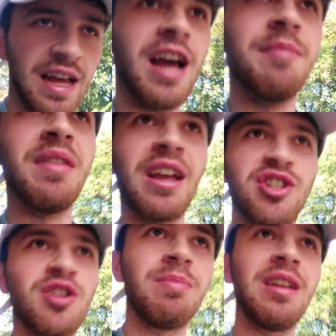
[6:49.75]
That
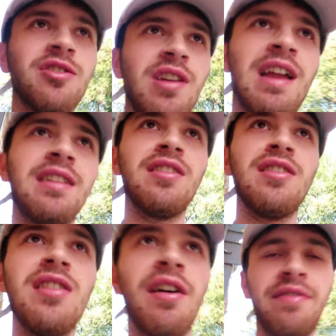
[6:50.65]
shop literally had
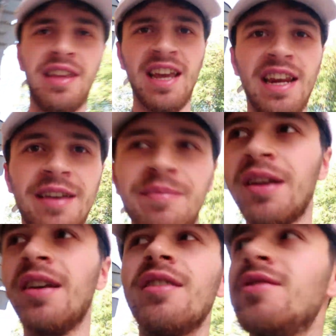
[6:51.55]
nothing in it,
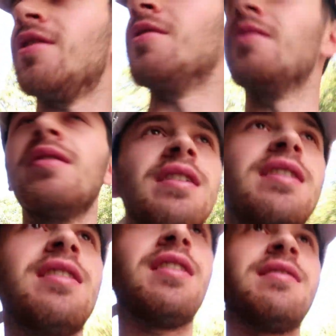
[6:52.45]
so
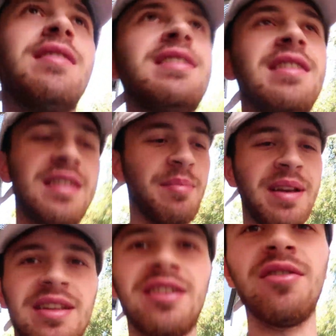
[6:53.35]
this is the
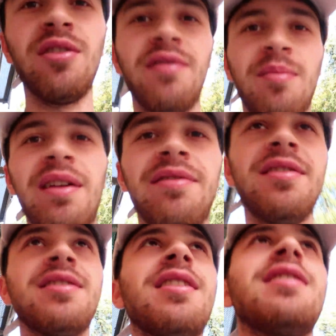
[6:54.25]
best I could do for
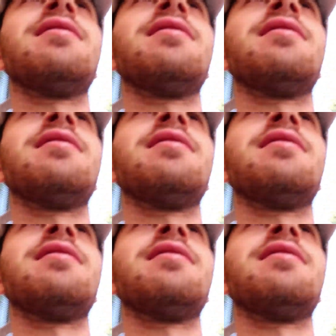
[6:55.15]
breakfast.